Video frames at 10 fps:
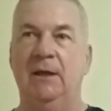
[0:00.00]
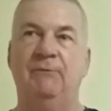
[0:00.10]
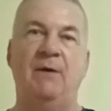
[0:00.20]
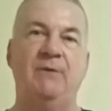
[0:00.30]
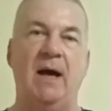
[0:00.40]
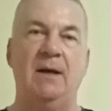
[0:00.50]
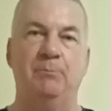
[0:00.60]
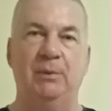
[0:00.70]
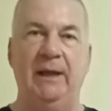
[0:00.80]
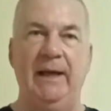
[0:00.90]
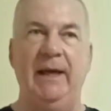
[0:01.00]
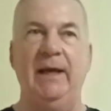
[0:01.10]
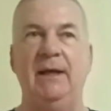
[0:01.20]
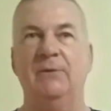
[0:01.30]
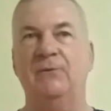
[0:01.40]
If I've got a
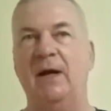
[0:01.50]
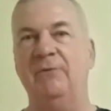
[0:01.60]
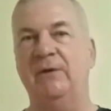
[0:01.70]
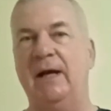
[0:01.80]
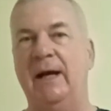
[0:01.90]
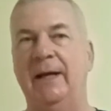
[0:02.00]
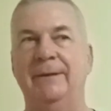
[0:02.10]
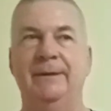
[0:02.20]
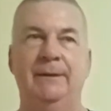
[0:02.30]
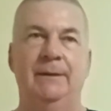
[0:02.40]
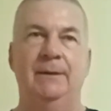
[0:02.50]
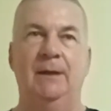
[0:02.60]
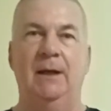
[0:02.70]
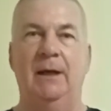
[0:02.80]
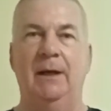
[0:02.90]
blade, if I've got
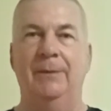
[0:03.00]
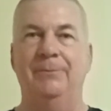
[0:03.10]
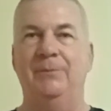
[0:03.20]
a